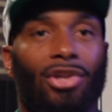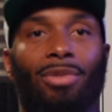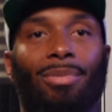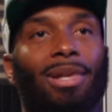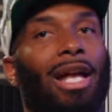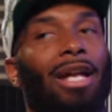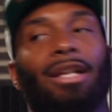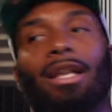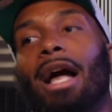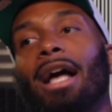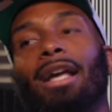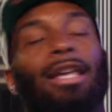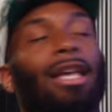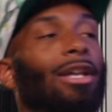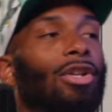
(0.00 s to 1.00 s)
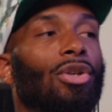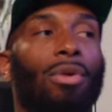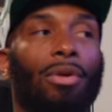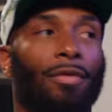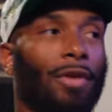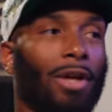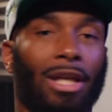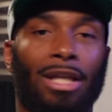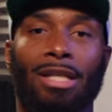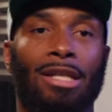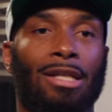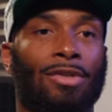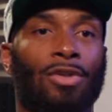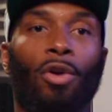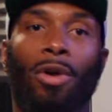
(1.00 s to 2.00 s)
you'd be like, nah, I can't do it. Fuck it.
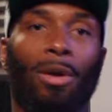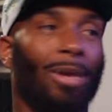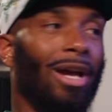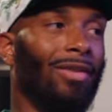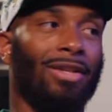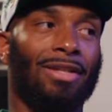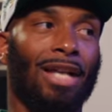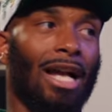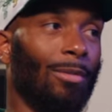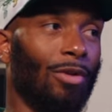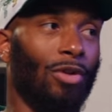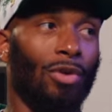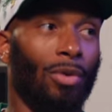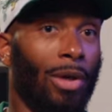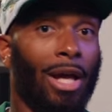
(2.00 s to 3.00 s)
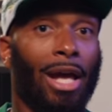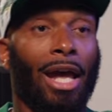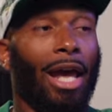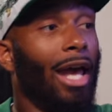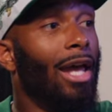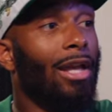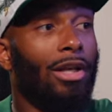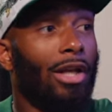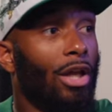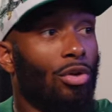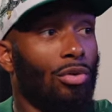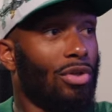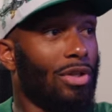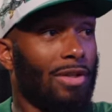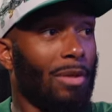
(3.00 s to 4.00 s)
It's no, way I'm yeah, having time to do it. and, do you
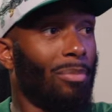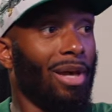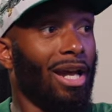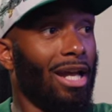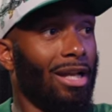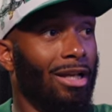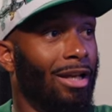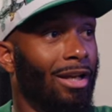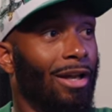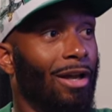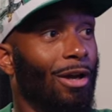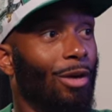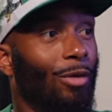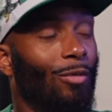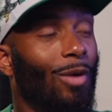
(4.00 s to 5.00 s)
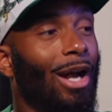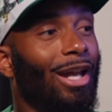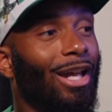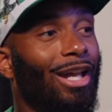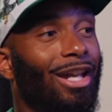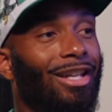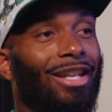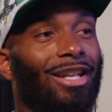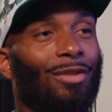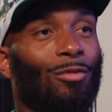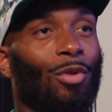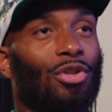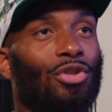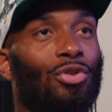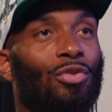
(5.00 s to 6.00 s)
it. just abandon it. Yeah. Right. And then
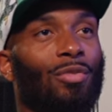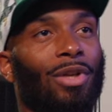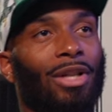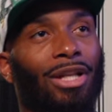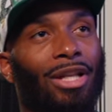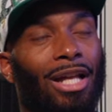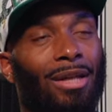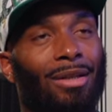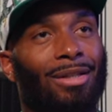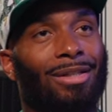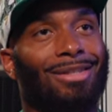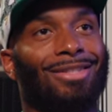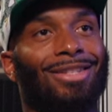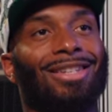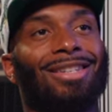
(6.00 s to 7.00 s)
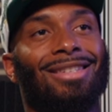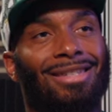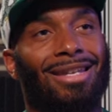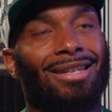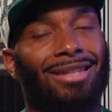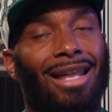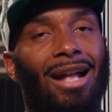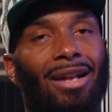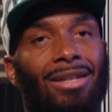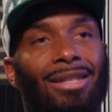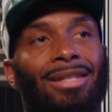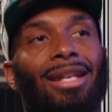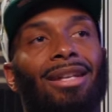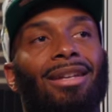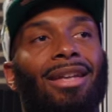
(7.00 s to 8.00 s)
once you really like just sit down and
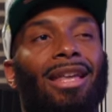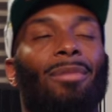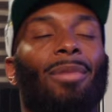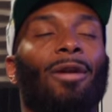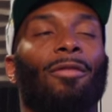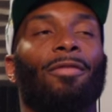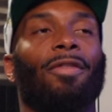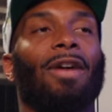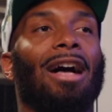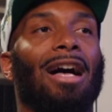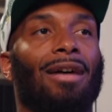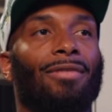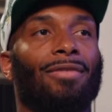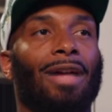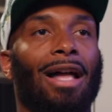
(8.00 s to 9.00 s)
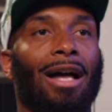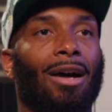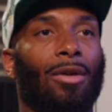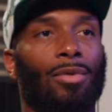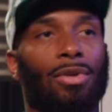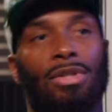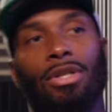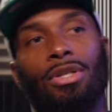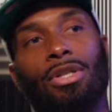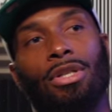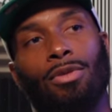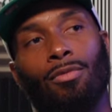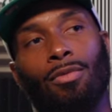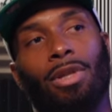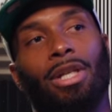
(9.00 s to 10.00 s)
dedicate about five hours to
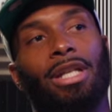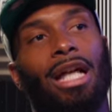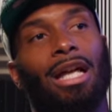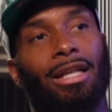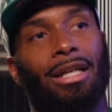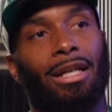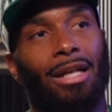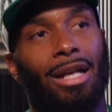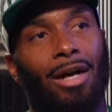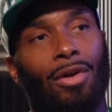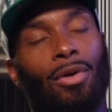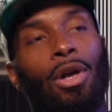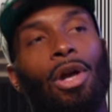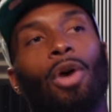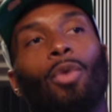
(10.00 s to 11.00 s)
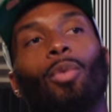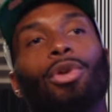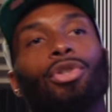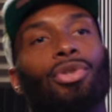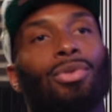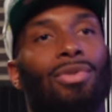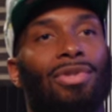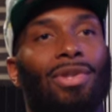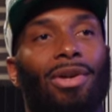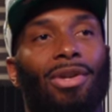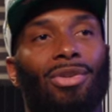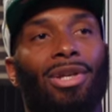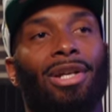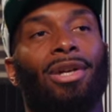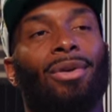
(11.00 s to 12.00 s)
just really knocking it out, once you start and
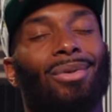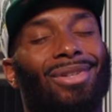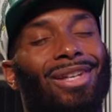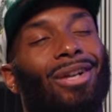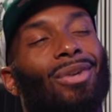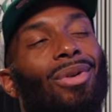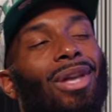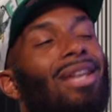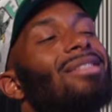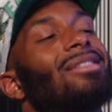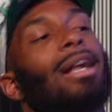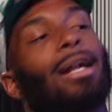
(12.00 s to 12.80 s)
get going, you're like, okay, it's not